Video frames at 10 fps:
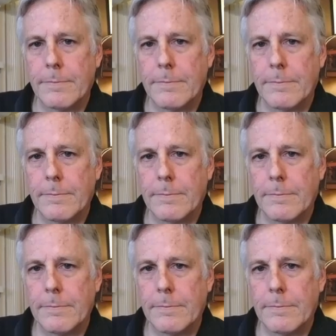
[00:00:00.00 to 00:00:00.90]

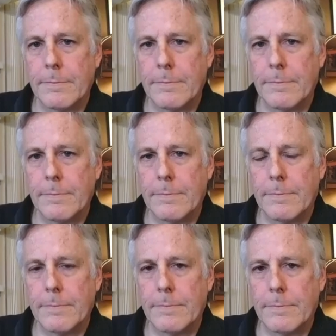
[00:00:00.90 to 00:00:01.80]

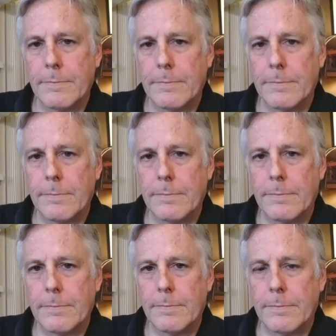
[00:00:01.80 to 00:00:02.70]

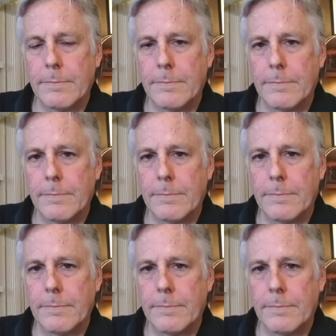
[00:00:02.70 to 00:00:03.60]

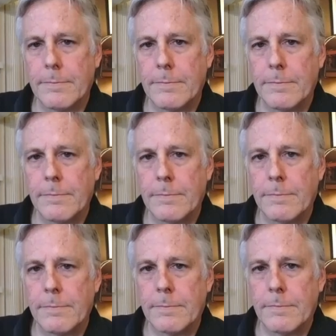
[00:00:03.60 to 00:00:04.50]

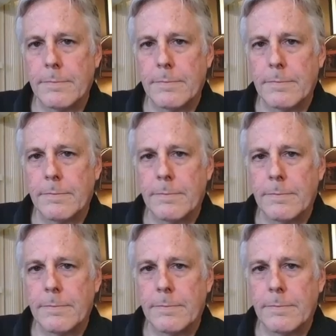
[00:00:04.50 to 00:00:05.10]
The person shown says nothing.